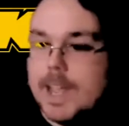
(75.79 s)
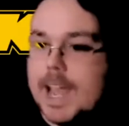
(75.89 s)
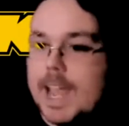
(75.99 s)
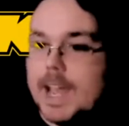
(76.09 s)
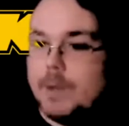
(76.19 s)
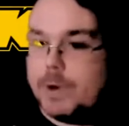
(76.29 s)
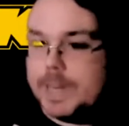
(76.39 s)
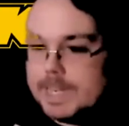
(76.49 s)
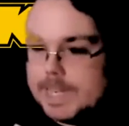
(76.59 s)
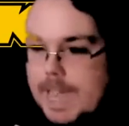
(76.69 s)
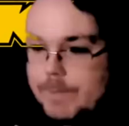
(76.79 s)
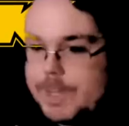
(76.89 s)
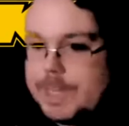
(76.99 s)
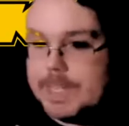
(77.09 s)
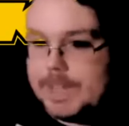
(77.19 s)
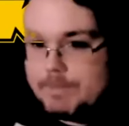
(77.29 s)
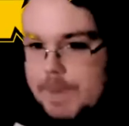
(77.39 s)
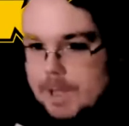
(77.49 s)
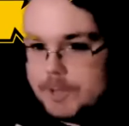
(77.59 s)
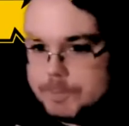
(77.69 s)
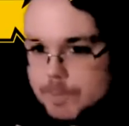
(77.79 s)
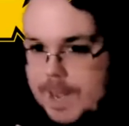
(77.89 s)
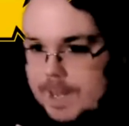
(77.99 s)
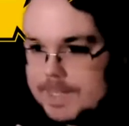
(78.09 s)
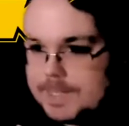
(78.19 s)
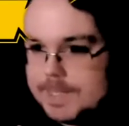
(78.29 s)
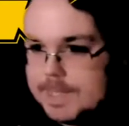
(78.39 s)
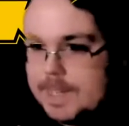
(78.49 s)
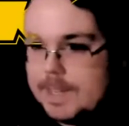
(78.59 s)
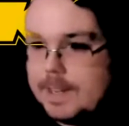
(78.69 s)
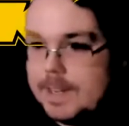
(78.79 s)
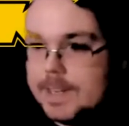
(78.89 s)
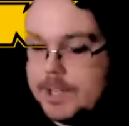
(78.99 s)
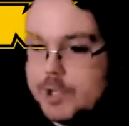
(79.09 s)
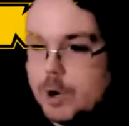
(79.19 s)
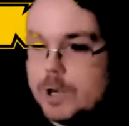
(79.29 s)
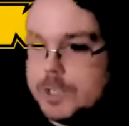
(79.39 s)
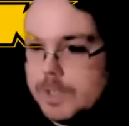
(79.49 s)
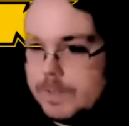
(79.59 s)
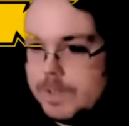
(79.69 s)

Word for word: And when he left, he left Miles Morales in charge of,